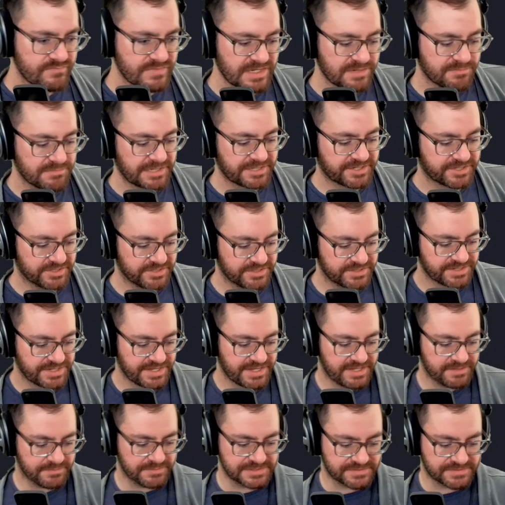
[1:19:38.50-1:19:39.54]
My current
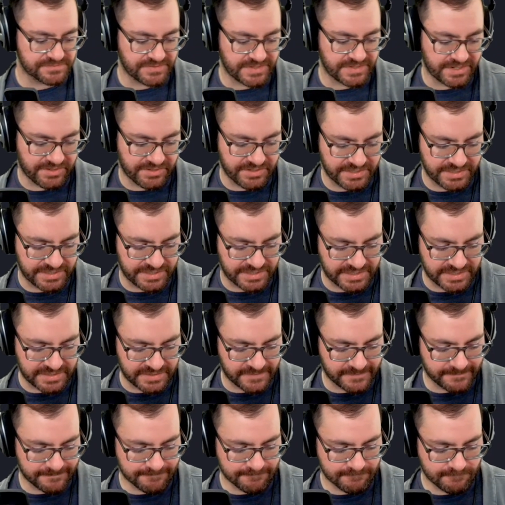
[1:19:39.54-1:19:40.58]
game is very, you
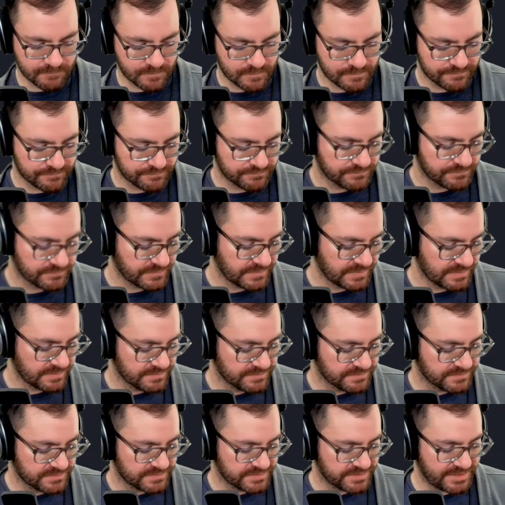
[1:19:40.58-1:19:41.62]
know,
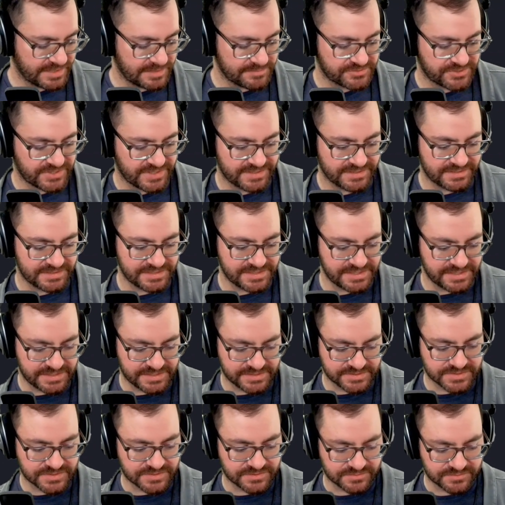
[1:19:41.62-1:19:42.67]
I'm trying to lean
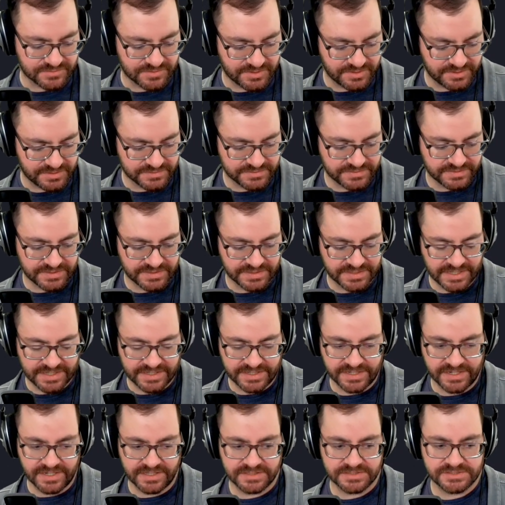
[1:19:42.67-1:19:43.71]
into the royalty and
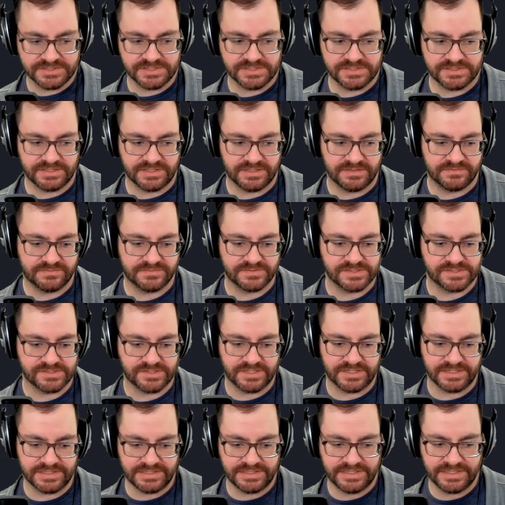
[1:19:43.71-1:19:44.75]
ideology stuff to try
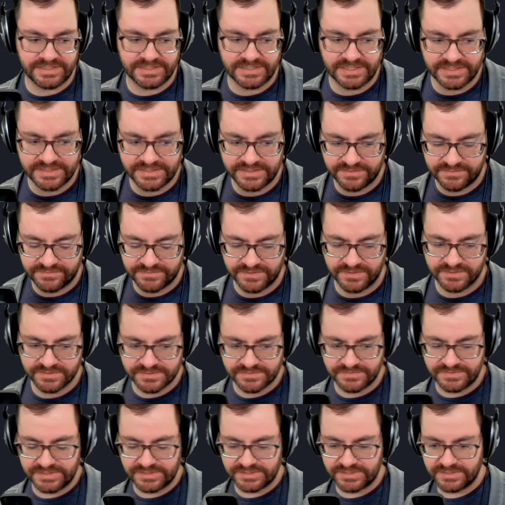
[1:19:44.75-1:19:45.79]
to get an idea for those
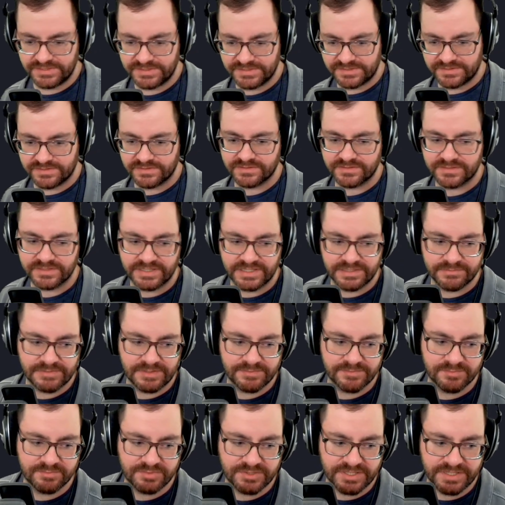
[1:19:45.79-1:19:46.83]
features. The game I've
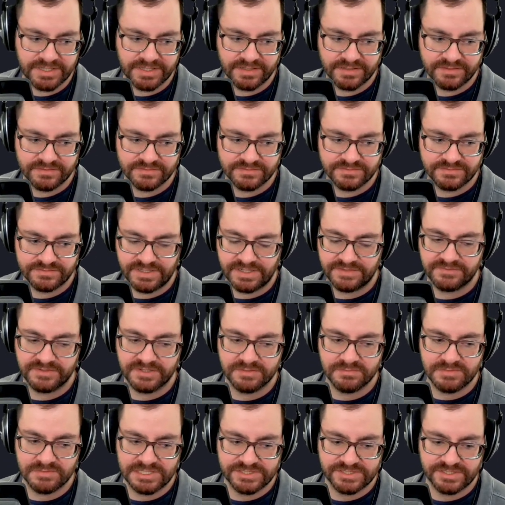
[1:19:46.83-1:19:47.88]
been playing, not very
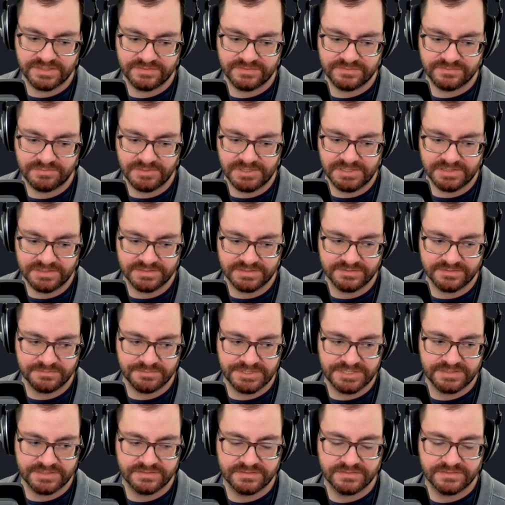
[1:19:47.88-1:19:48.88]
much of, but a little bit.